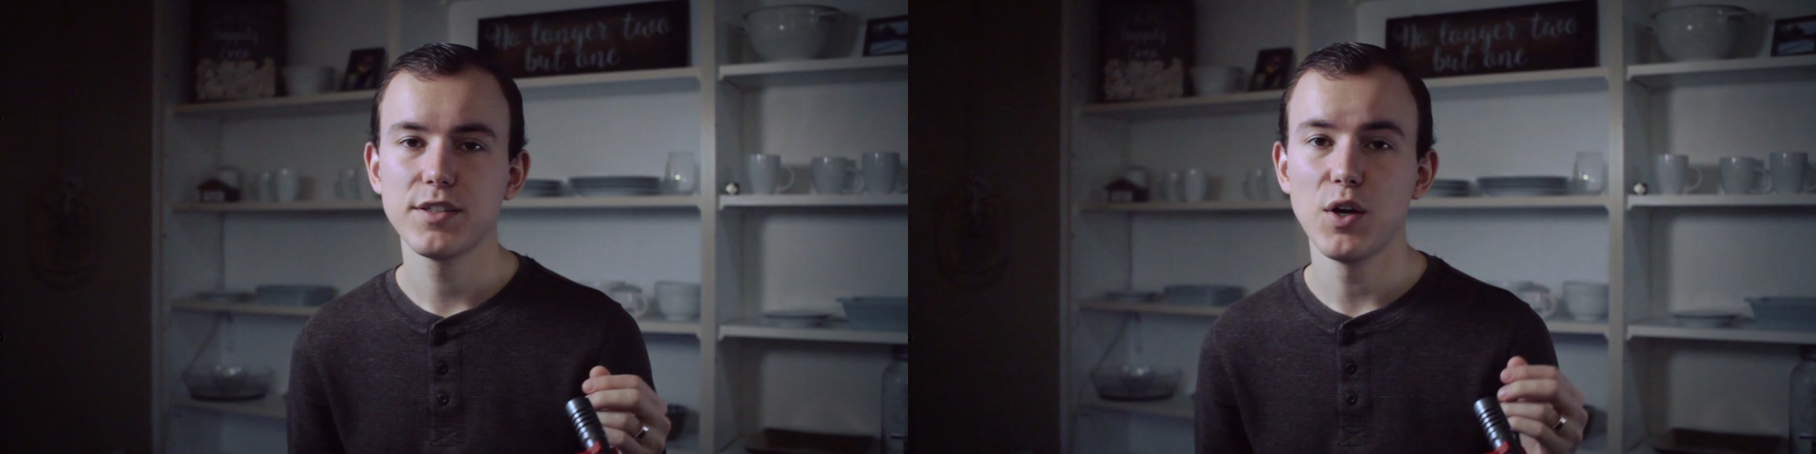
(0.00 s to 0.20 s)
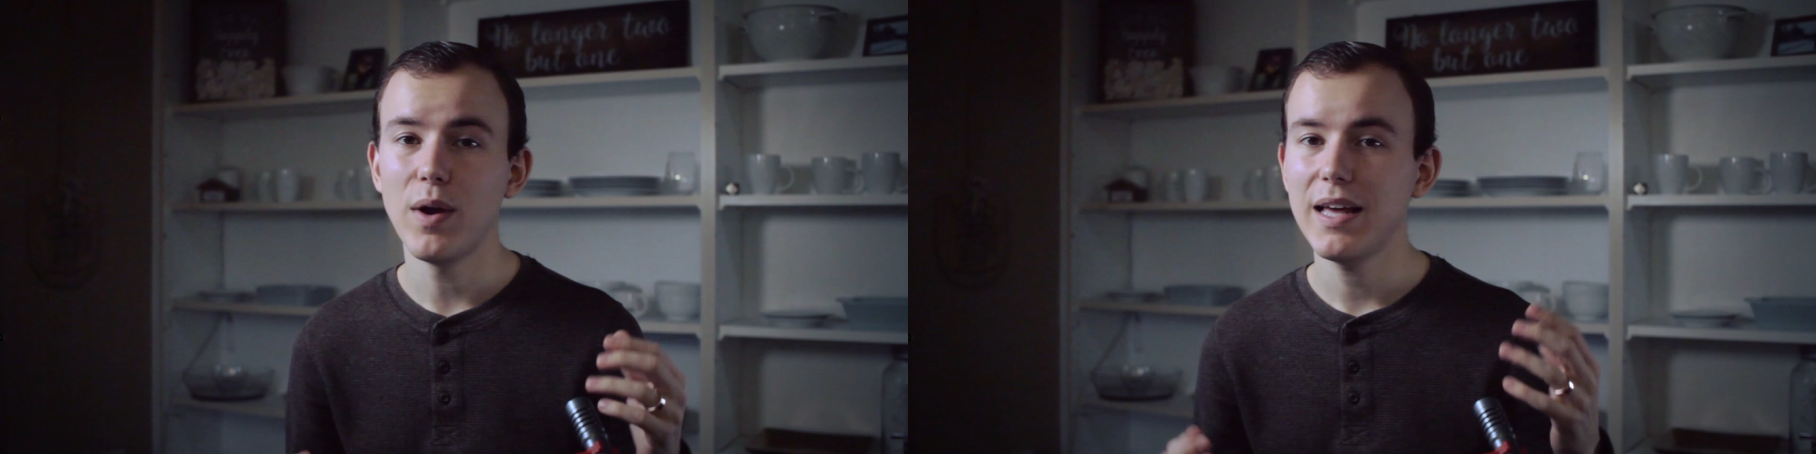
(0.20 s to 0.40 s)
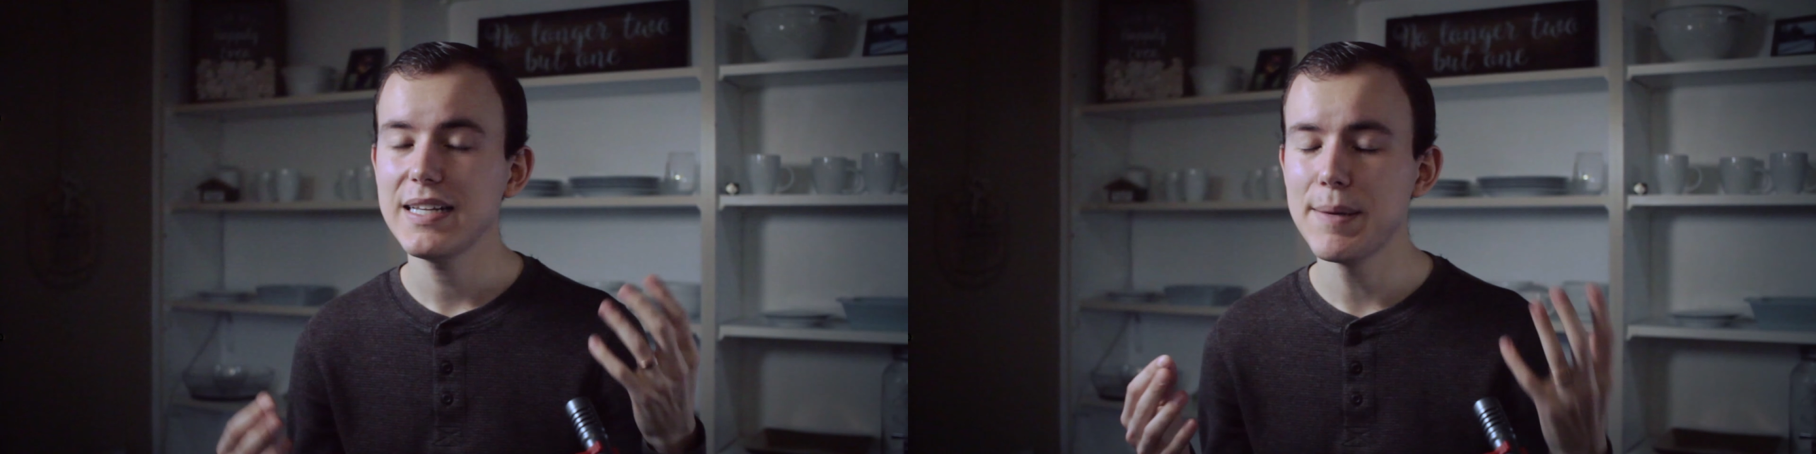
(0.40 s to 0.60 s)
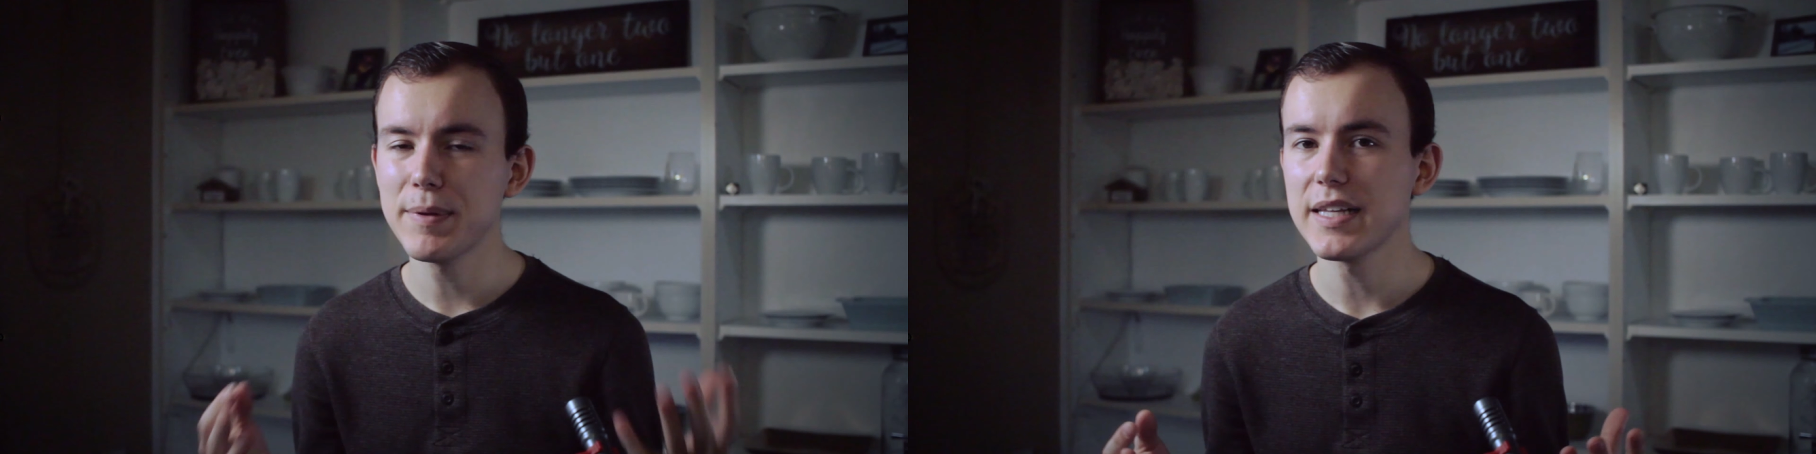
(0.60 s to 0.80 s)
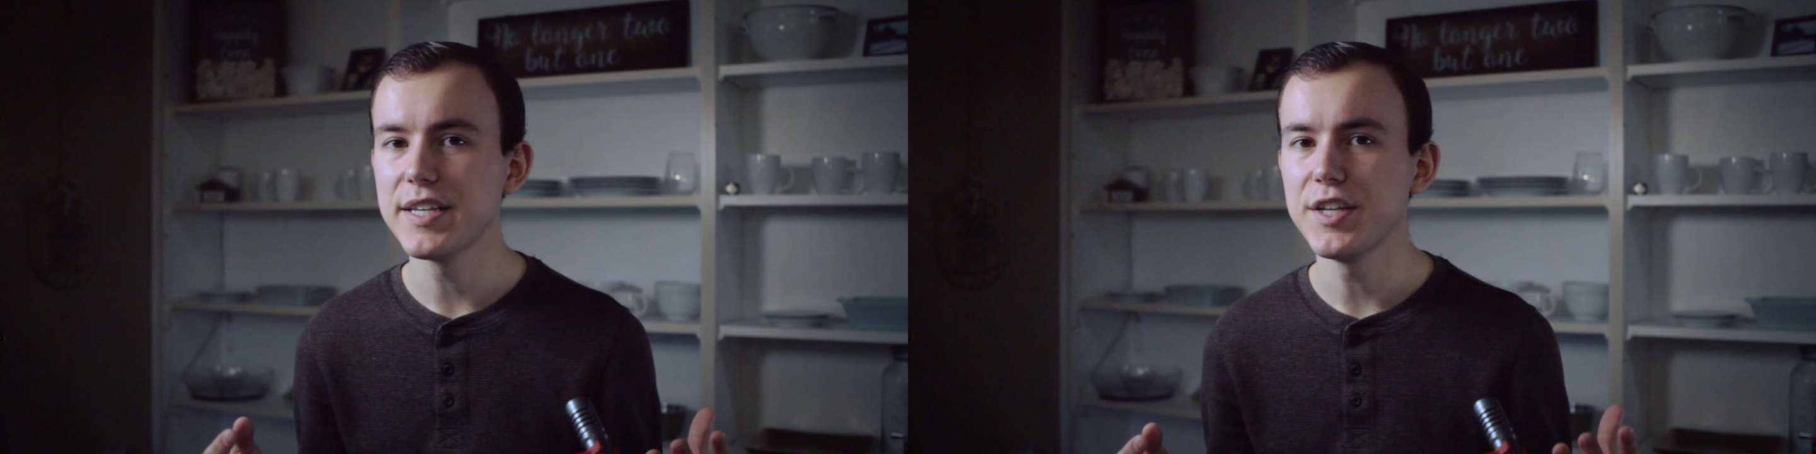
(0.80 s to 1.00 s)
So what I
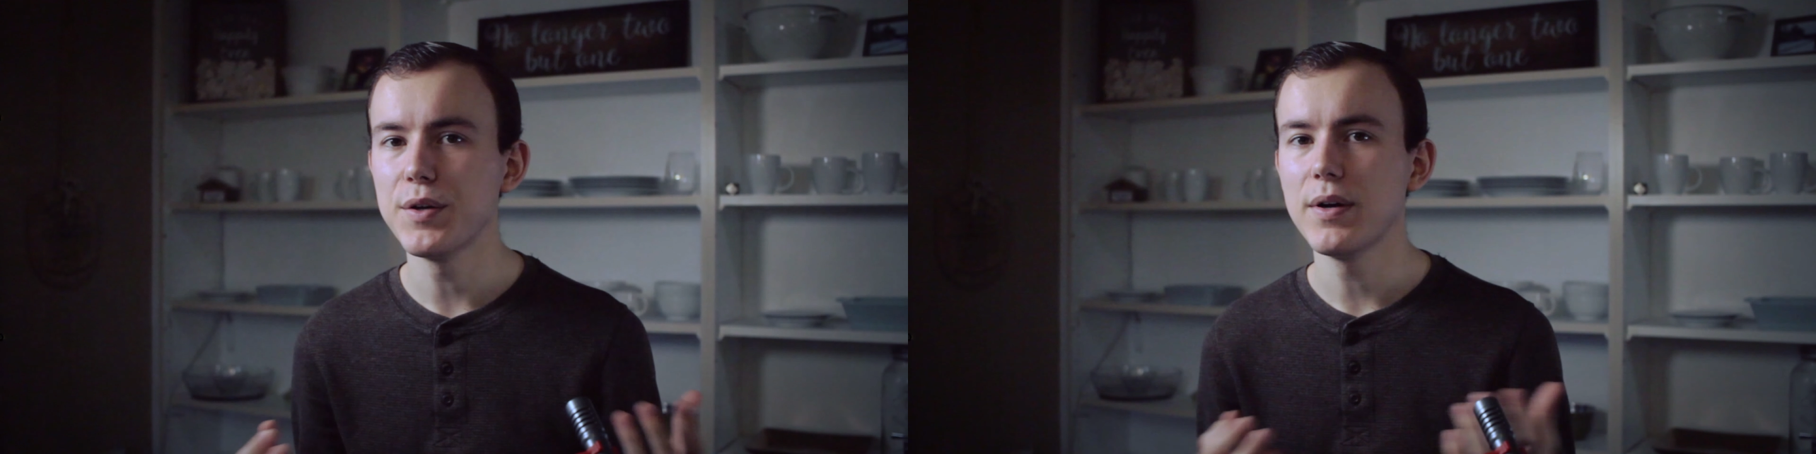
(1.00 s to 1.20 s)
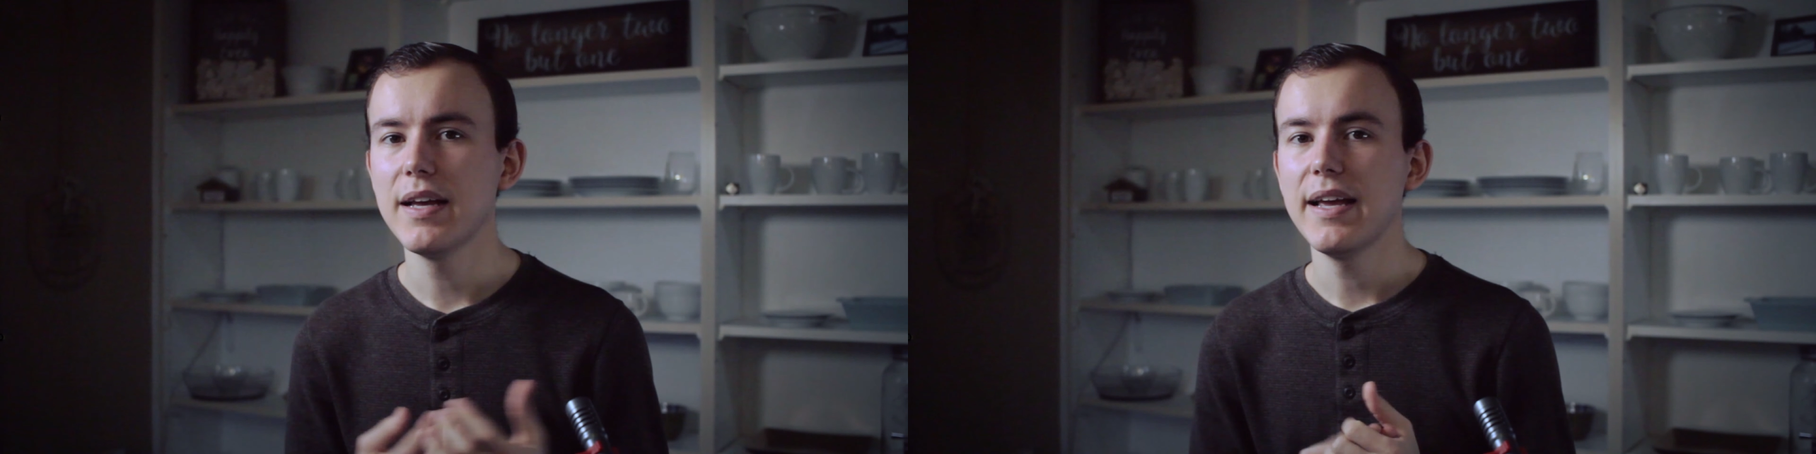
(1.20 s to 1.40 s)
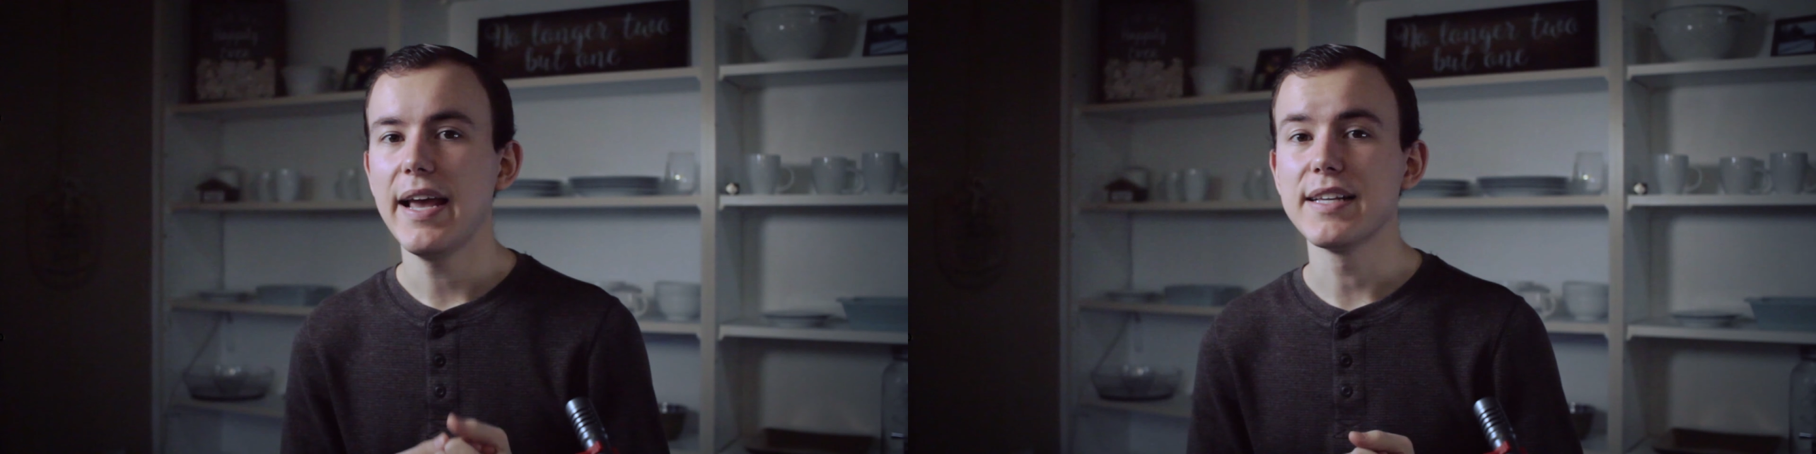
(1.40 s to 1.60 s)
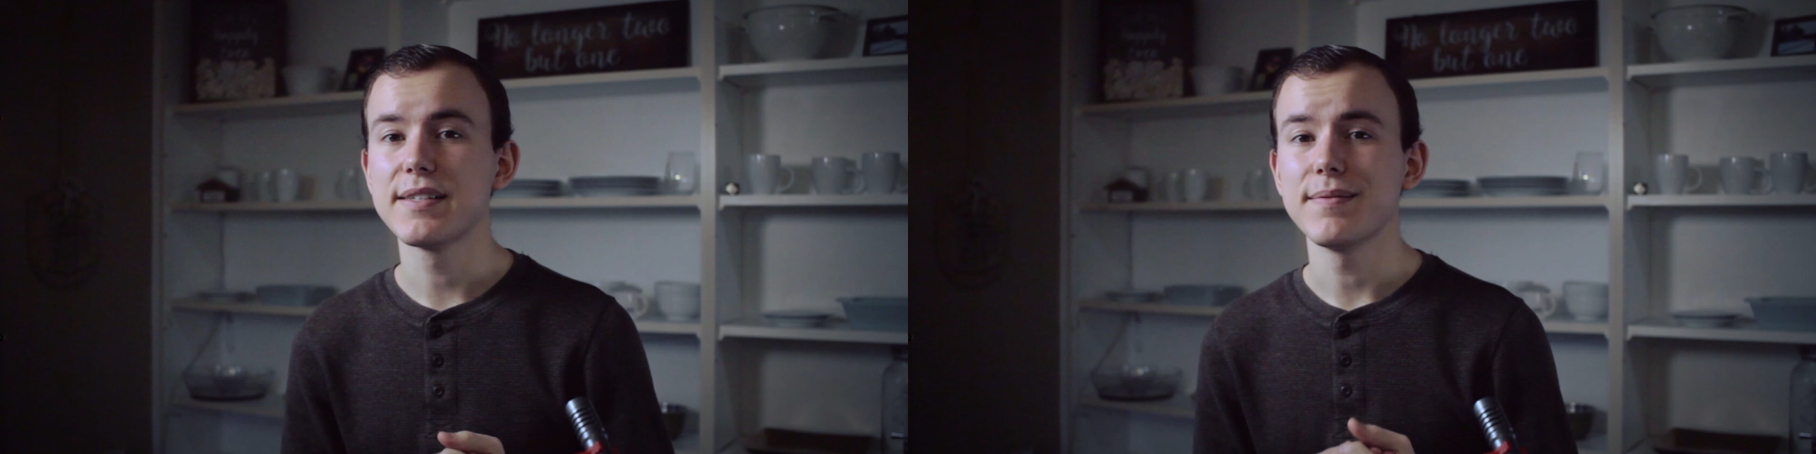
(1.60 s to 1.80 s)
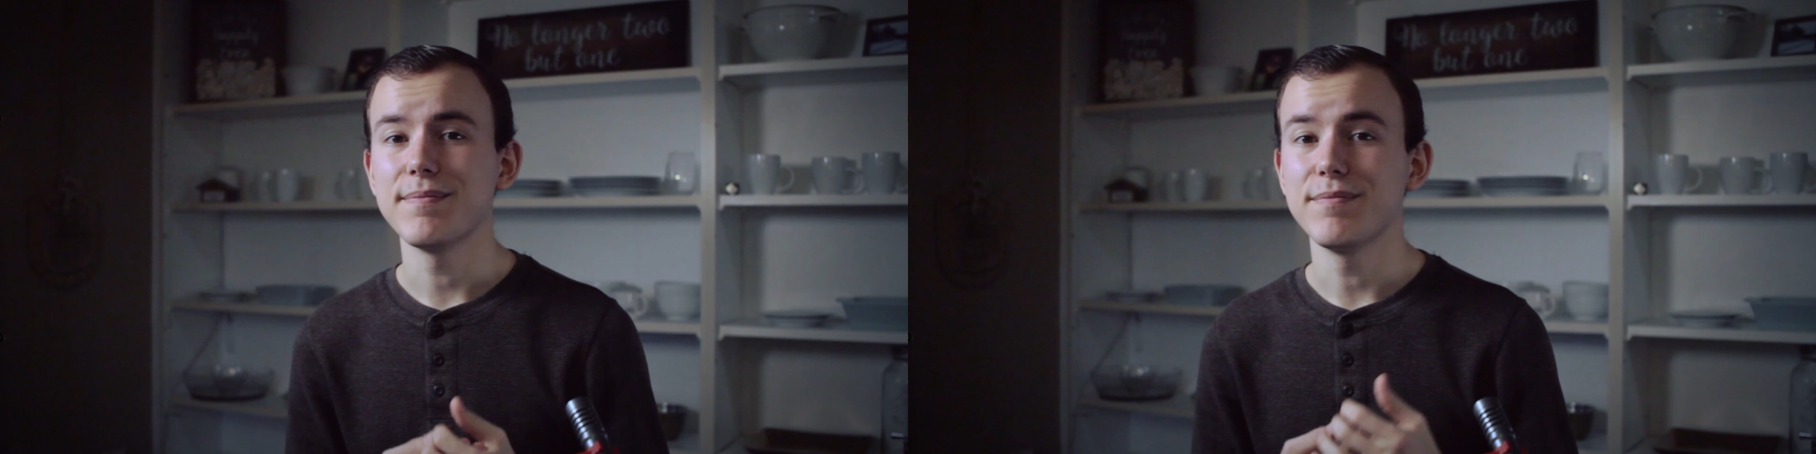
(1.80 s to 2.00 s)
typically do is